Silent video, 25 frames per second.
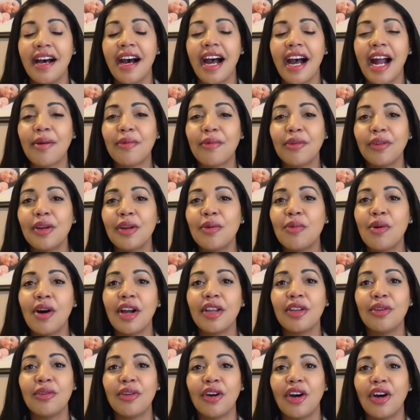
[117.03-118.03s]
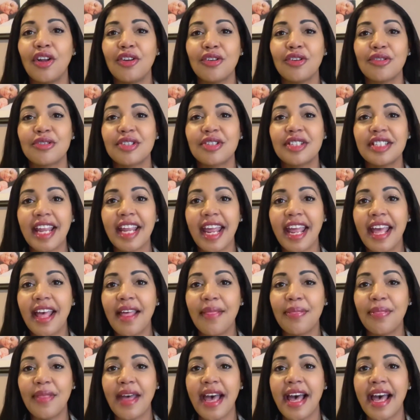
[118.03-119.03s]
I really want you to
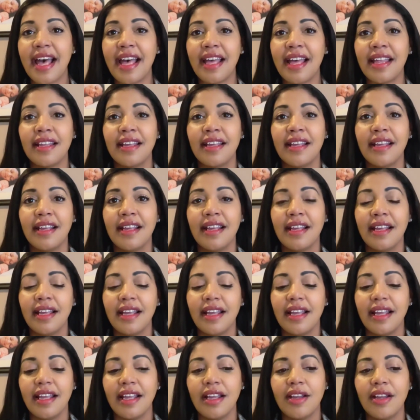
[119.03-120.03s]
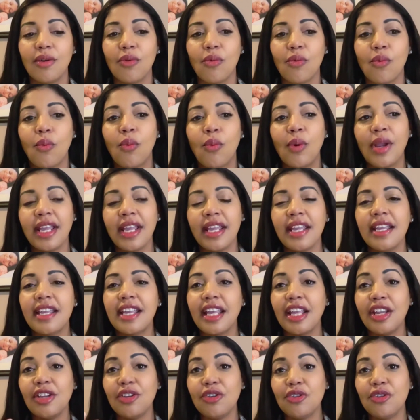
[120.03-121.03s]
understand that we
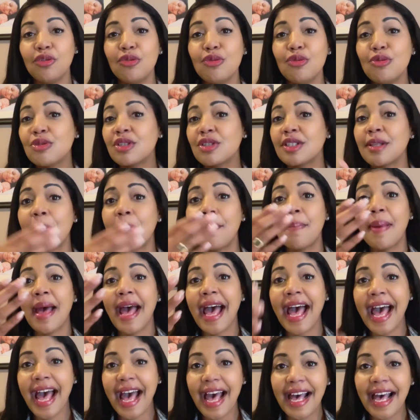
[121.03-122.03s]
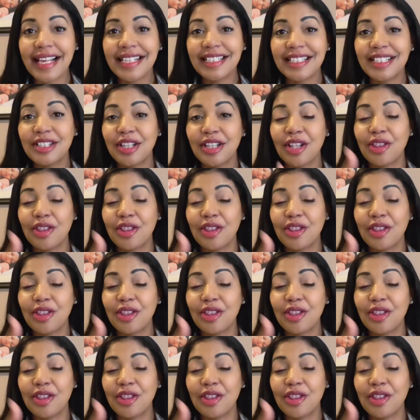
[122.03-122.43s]
can use the past, the